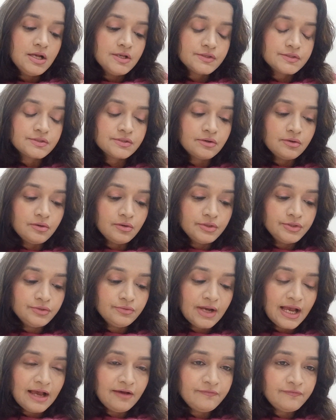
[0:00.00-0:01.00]
So
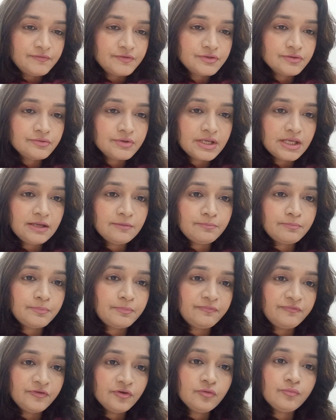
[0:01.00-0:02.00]
you have to keep
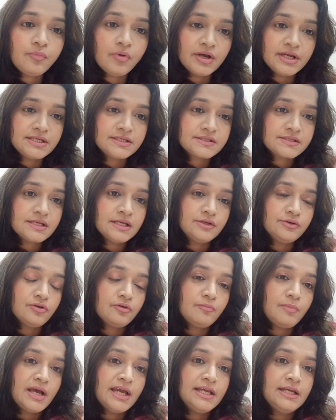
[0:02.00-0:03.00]
few points in
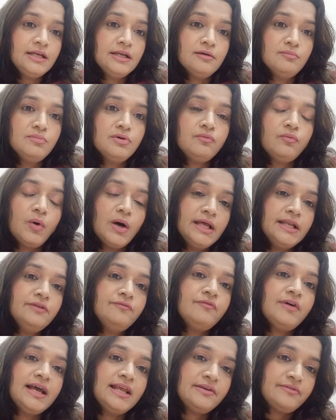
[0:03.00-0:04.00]
your mind. Number
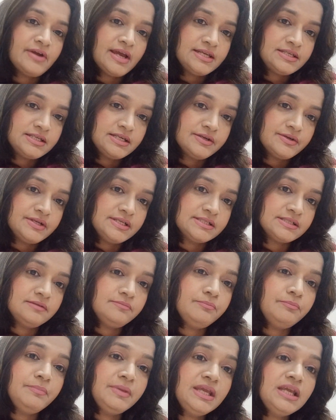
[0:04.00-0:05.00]
one, while writing
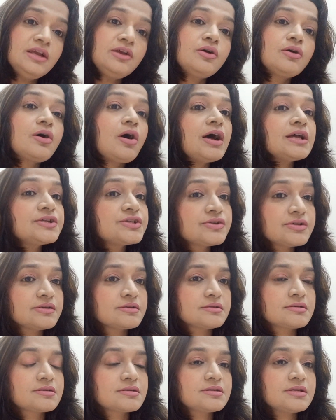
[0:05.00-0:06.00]
reason, being
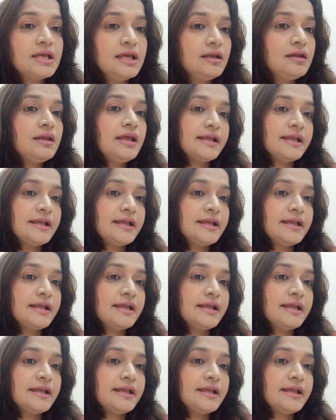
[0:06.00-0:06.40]
cautious in